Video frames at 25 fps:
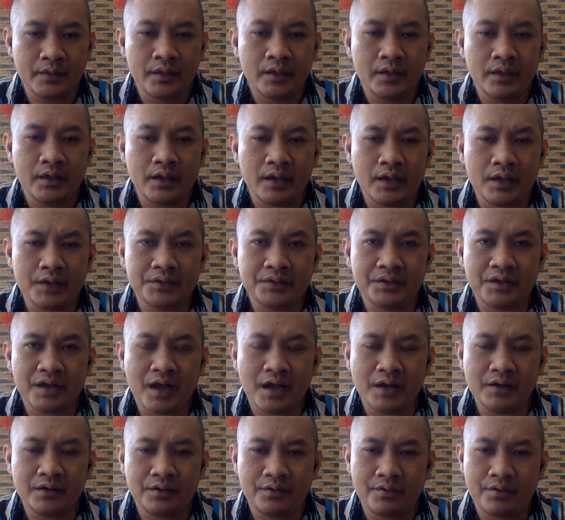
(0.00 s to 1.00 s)
as the
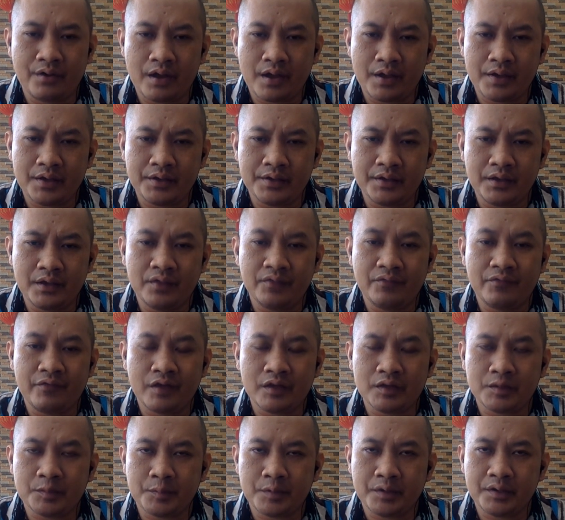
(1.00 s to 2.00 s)
underlying
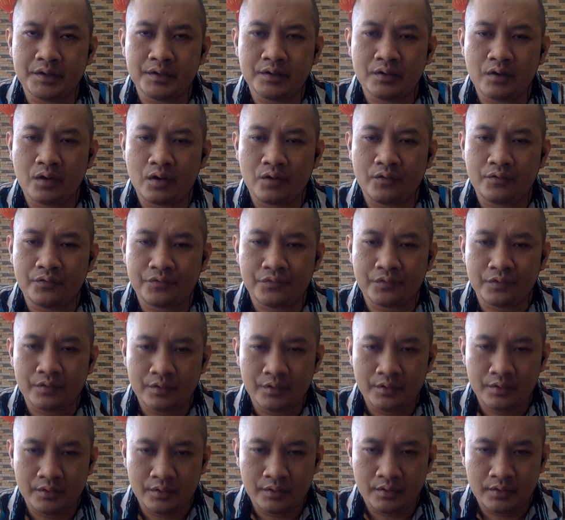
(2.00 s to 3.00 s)
investment of
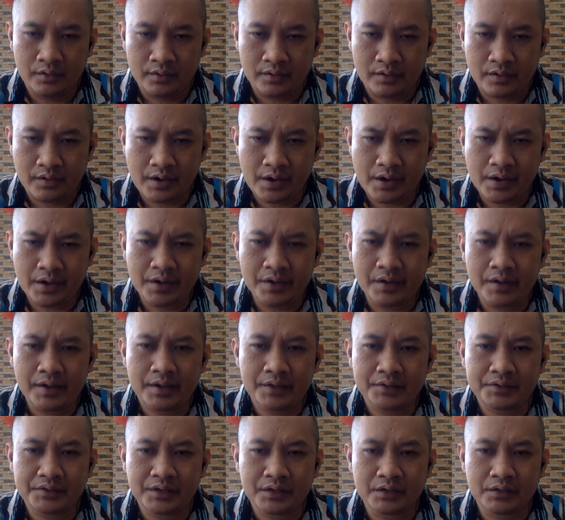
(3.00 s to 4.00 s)
current
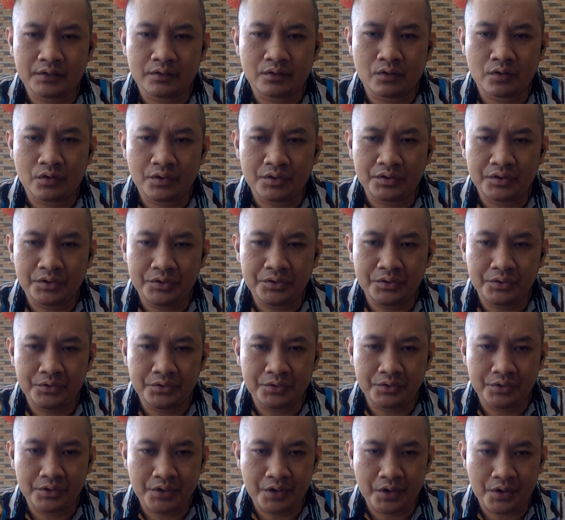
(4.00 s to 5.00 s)
assets continue to
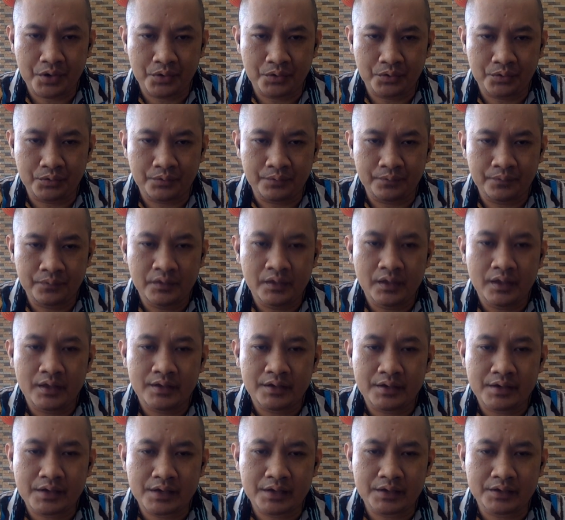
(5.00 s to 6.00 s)
grow,
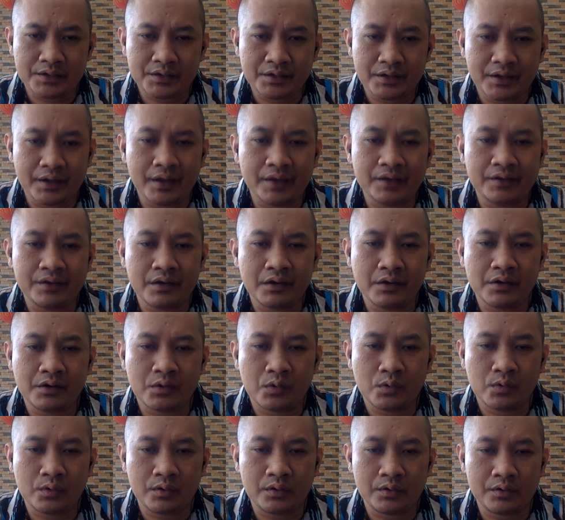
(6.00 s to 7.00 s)
debt and
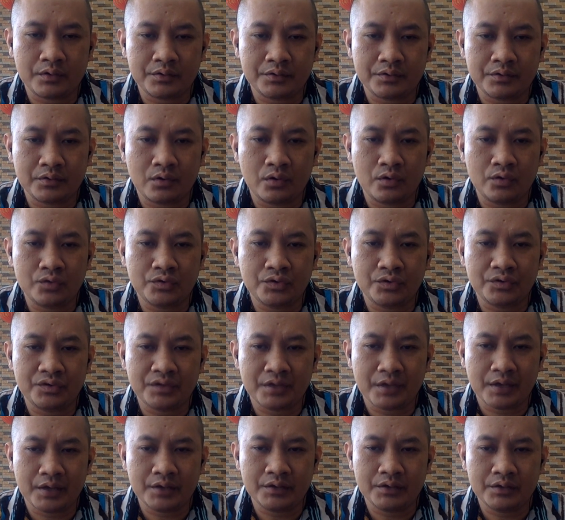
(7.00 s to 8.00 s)
accruals also
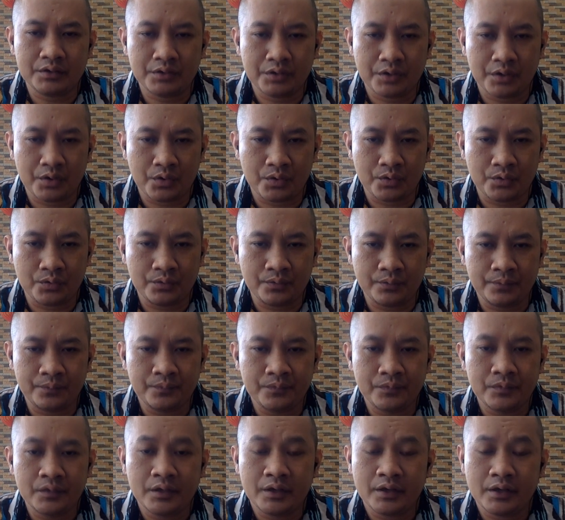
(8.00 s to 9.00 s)
tend to grow.
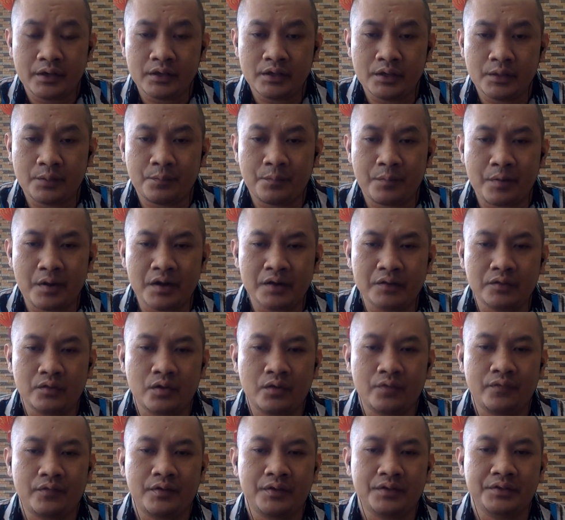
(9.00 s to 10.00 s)
In the part
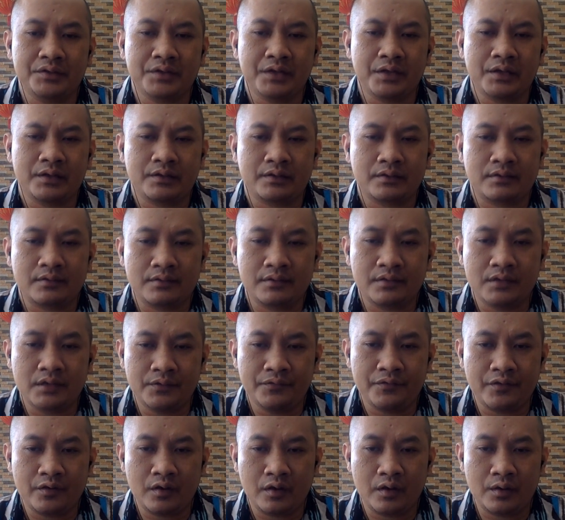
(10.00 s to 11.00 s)
of asset
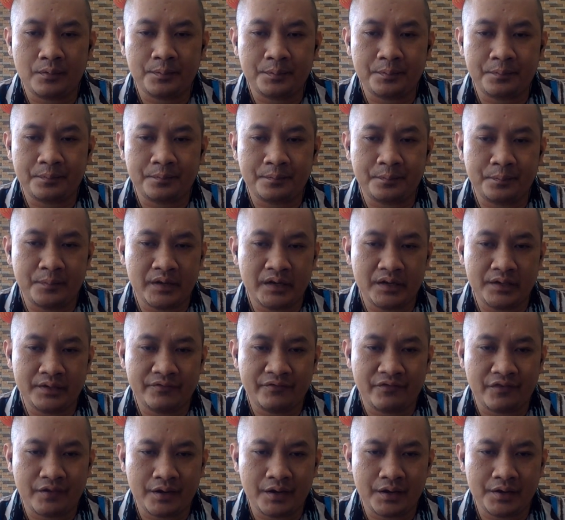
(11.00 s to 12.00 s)
development
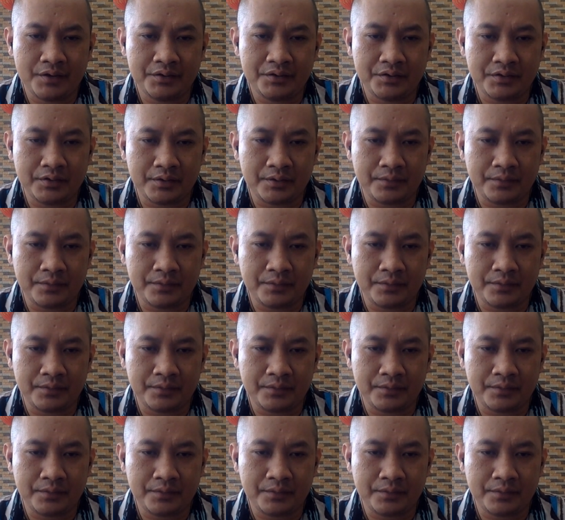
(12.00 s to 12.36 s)
financing,